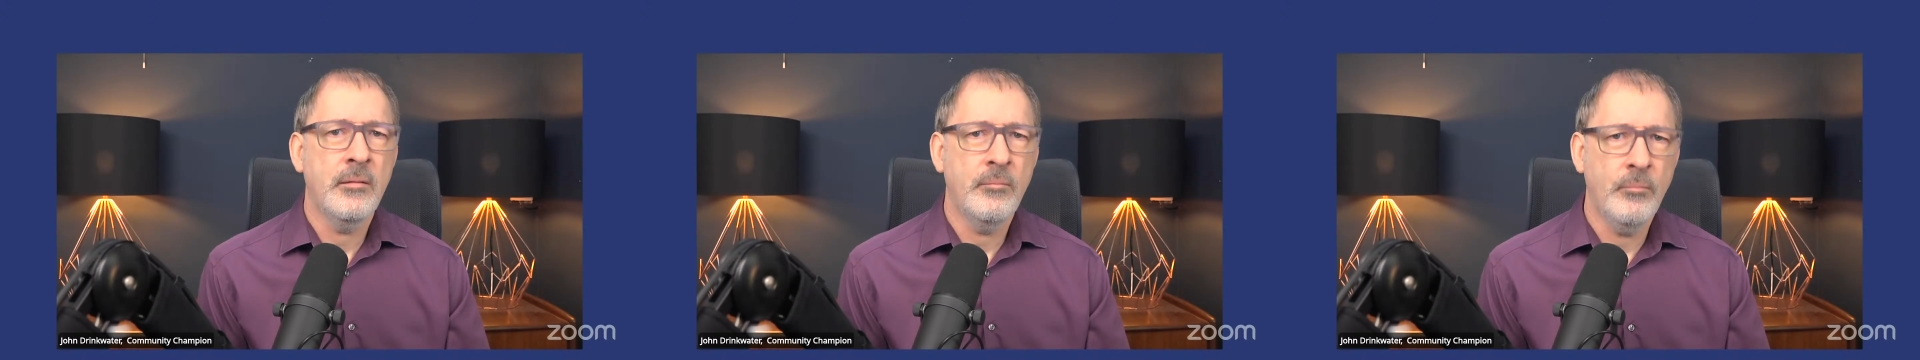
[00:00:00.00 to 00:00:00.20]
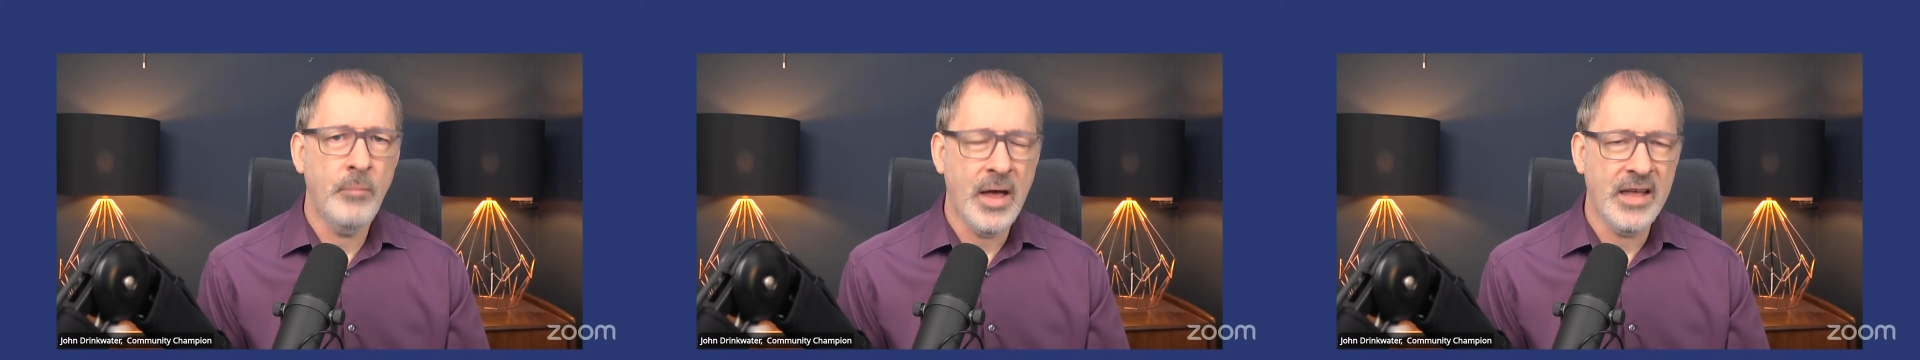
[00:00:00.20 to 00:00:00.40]

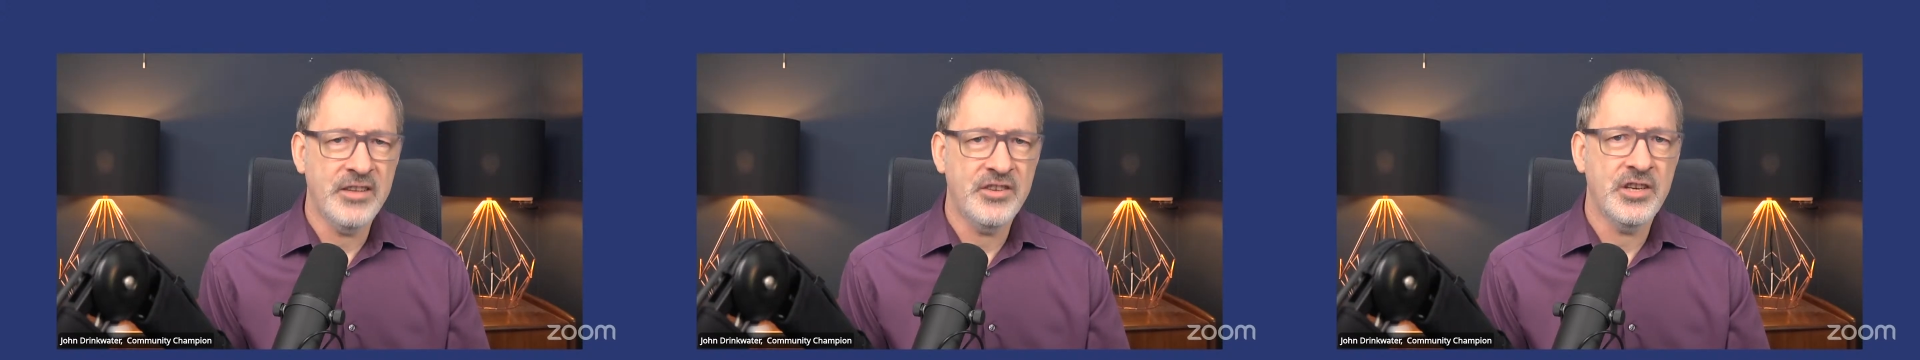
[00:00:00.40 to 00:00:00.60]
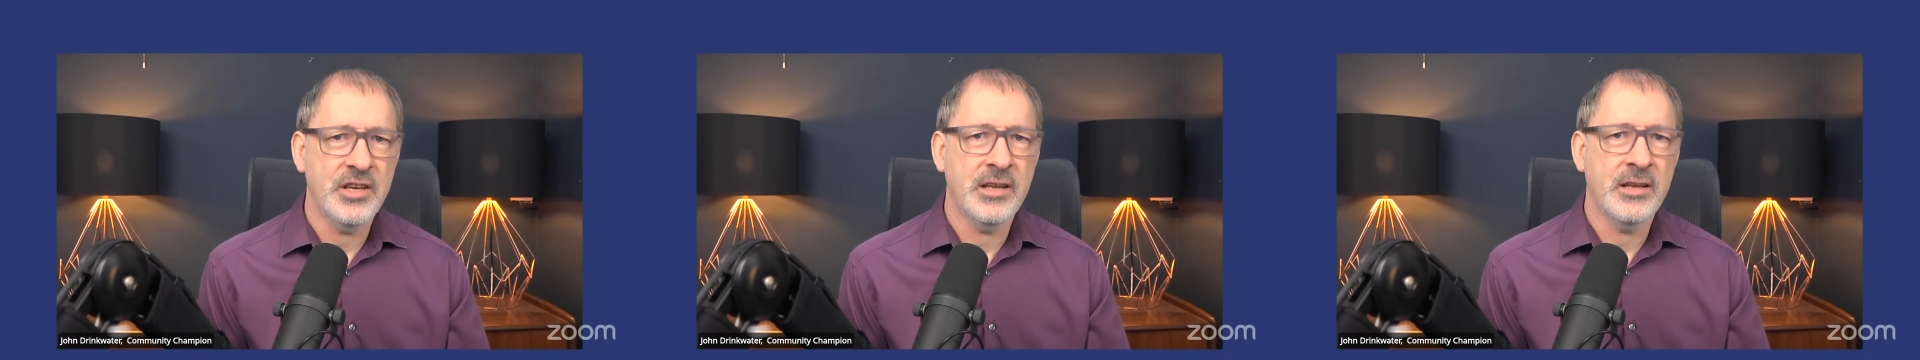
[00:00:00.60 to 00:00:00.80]

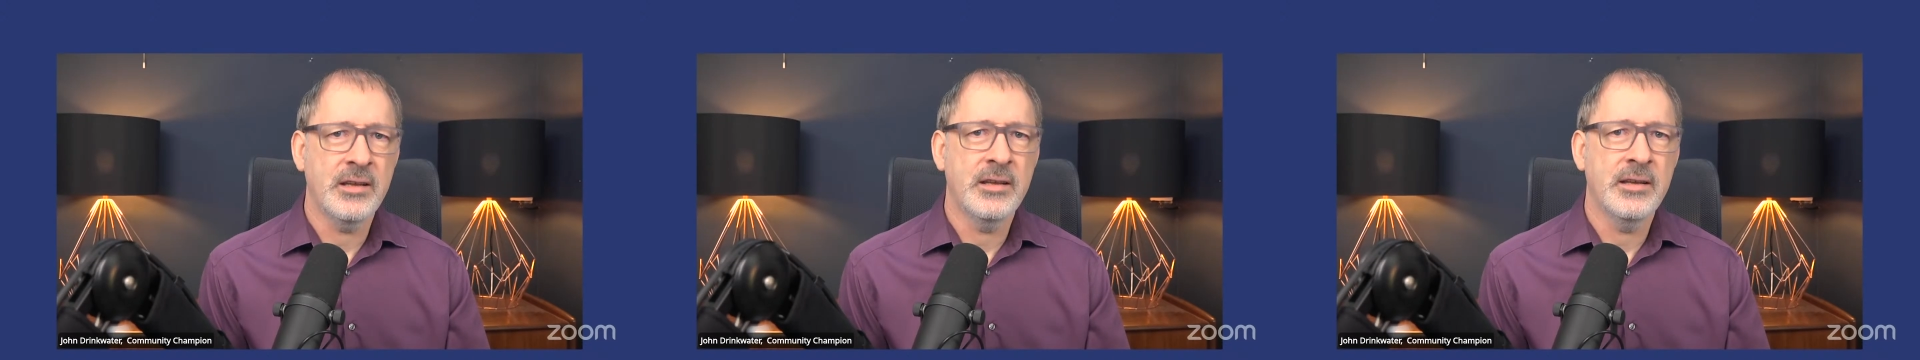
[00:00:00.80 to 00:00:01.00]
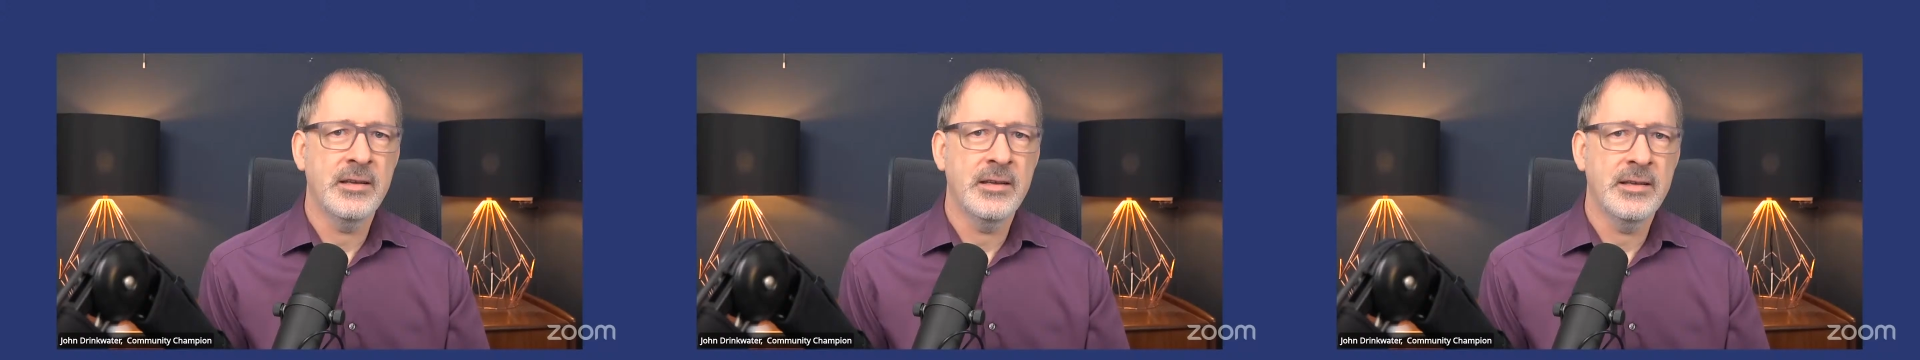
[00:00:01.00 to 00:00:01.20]
matching
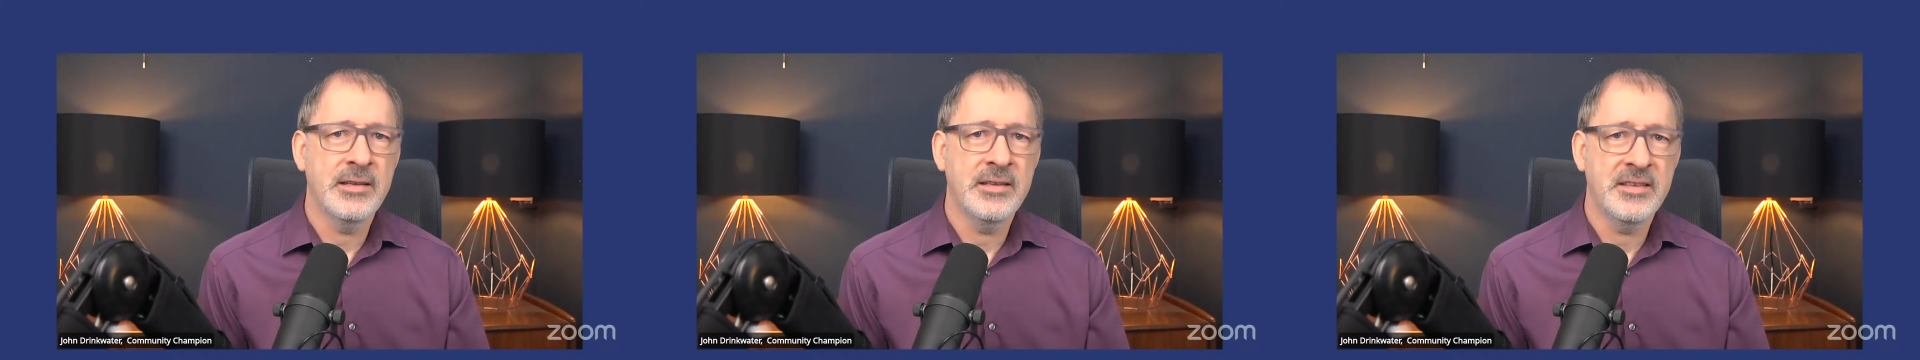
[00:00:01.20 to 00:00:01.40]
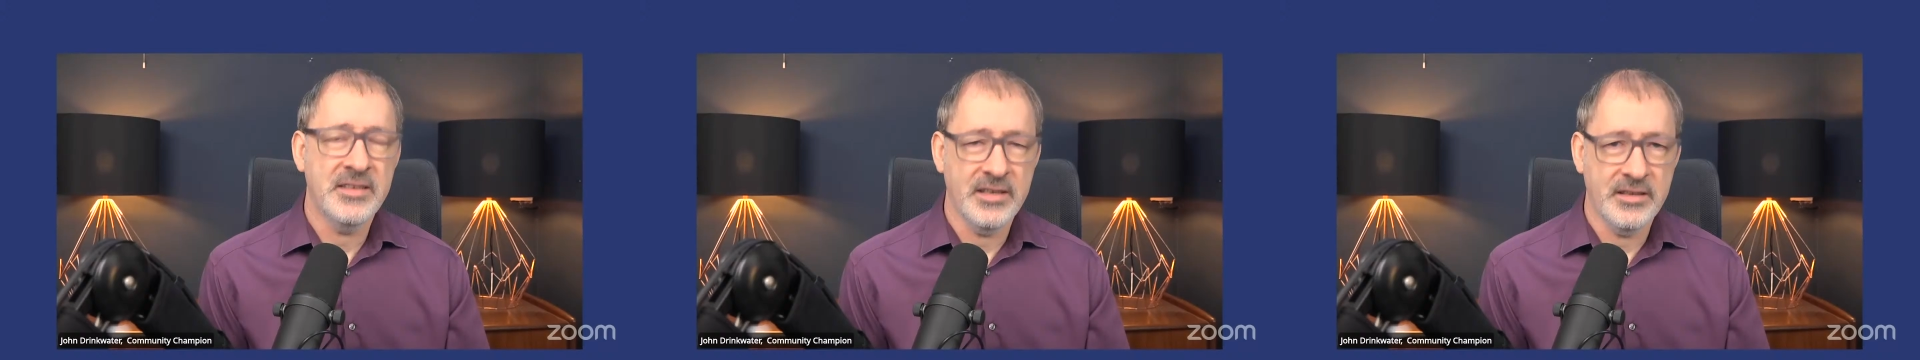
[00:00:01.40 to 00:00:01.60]

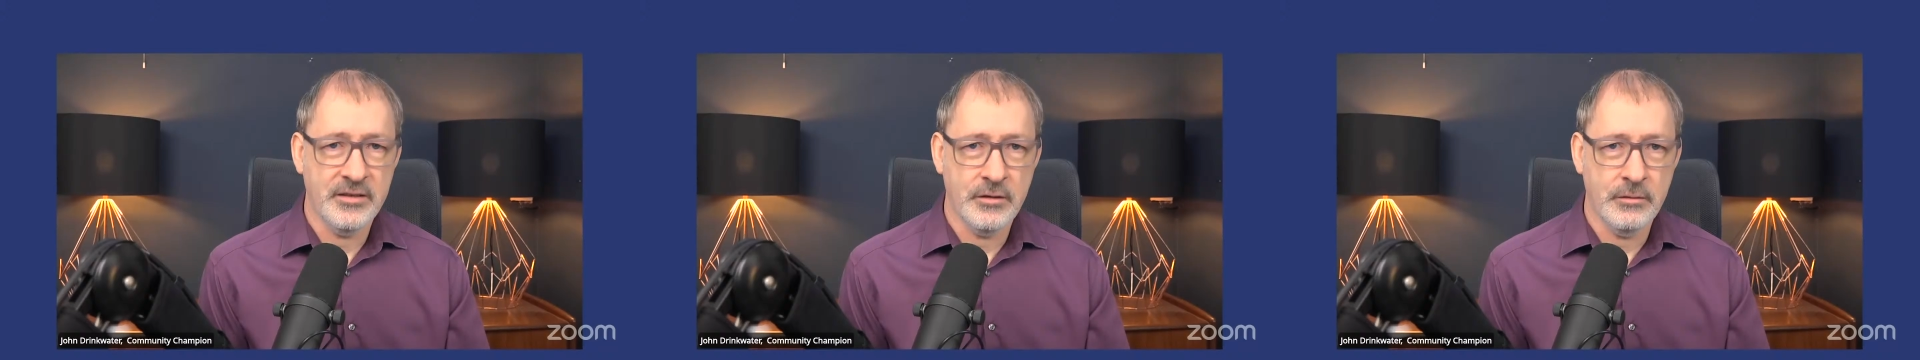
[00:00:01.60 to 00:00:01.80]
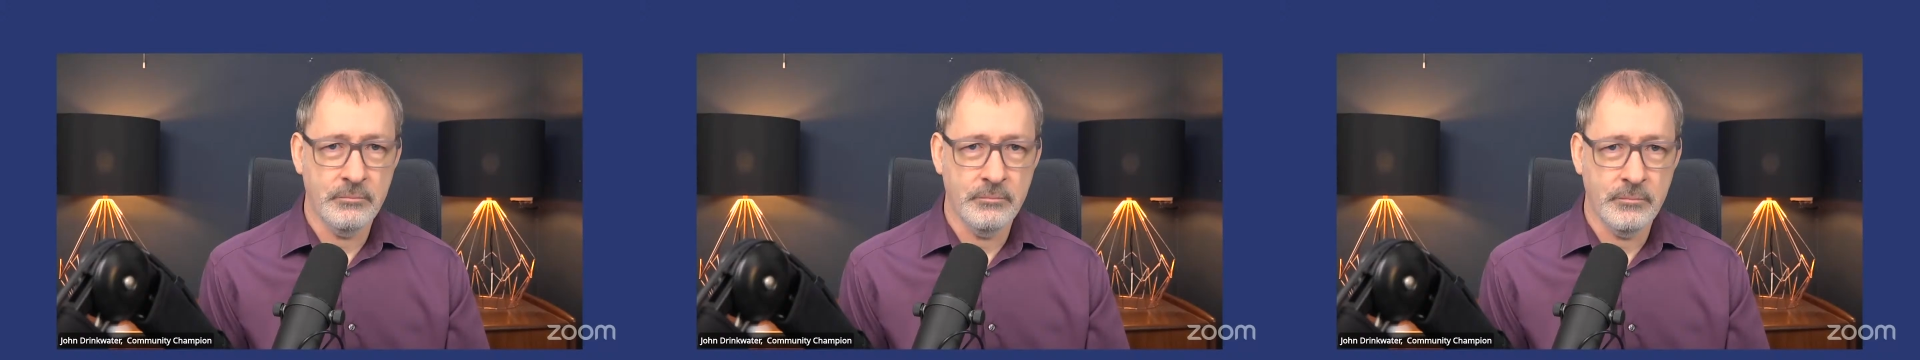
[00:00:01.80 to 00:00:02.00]

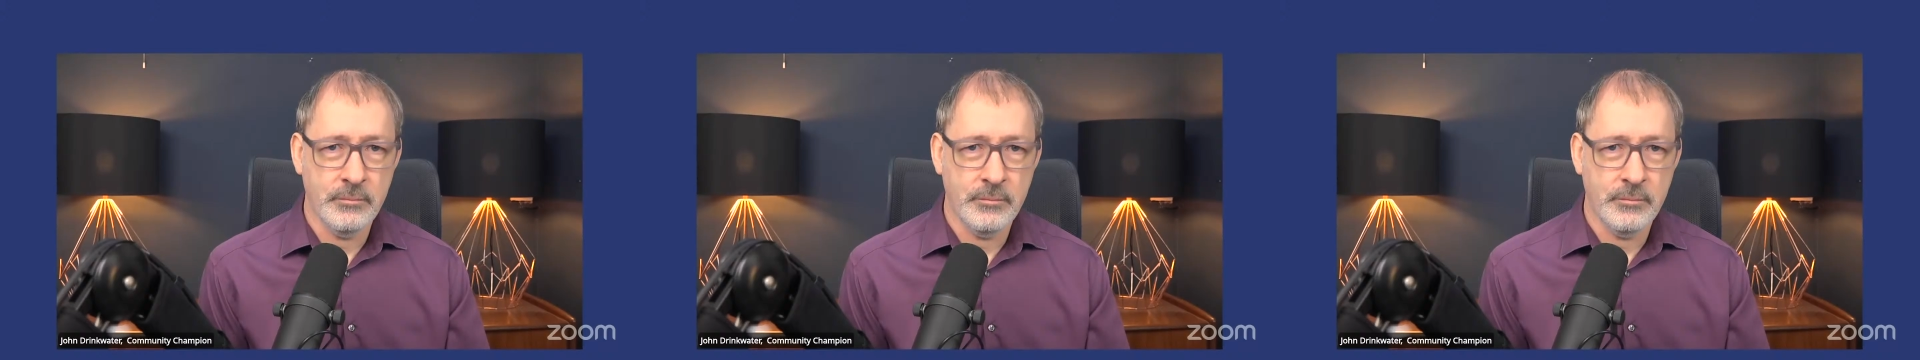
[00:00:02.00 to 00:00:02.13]
system.